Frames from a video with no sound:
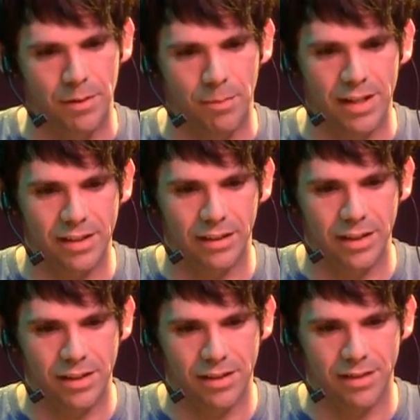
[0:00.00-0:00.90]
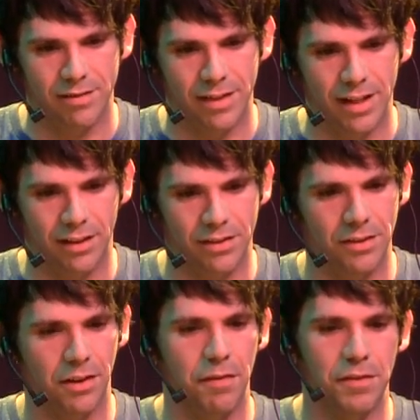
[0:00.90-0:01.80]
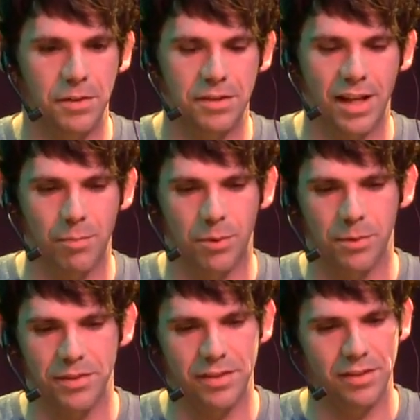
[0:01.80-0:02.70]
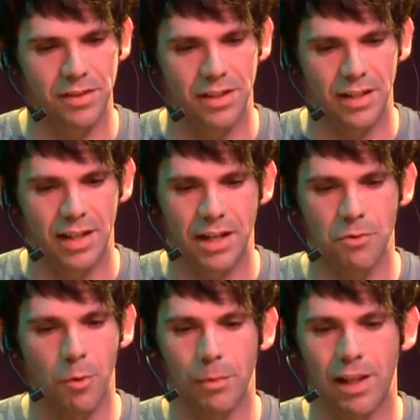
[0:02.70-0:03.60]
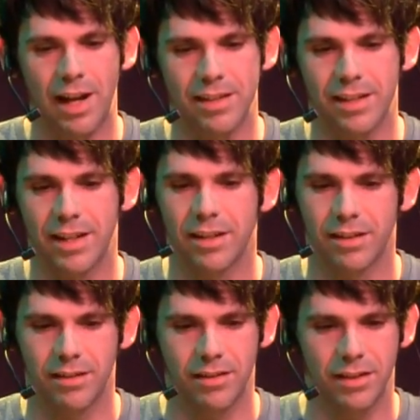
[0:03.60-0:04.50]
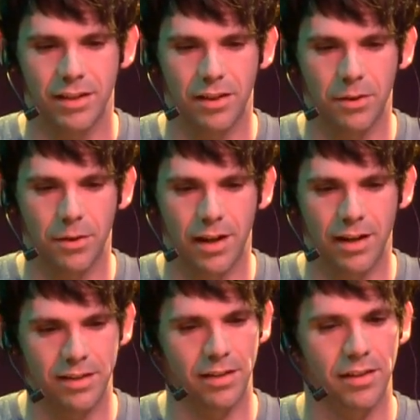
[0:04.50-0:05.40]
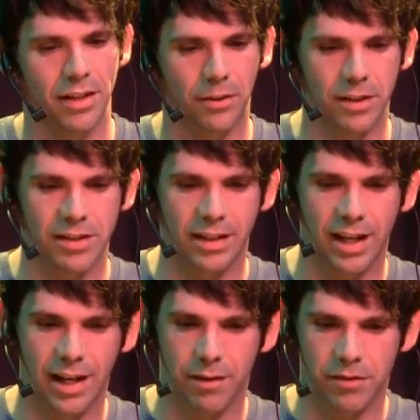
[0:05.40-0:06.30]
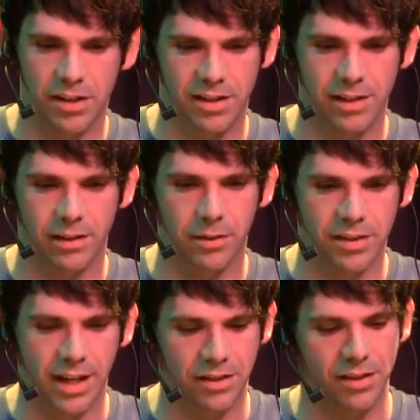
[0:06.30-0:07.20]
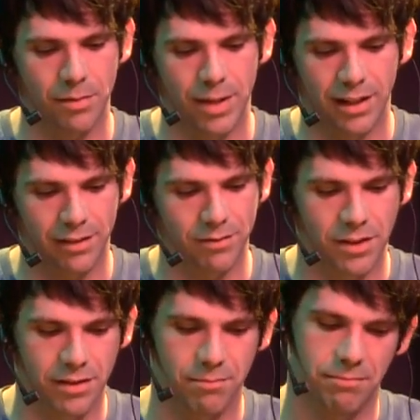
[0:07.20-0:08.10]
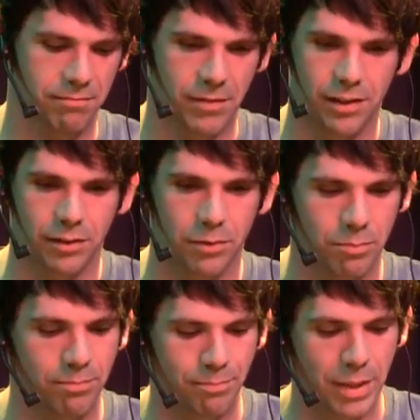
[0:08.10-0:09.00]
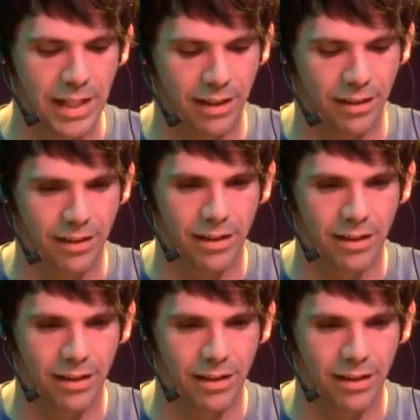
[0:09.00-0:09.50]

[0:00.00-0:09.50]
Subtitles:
Basically just took a few samples and normalized it, to increase the gain of just this little section to make just a little peak.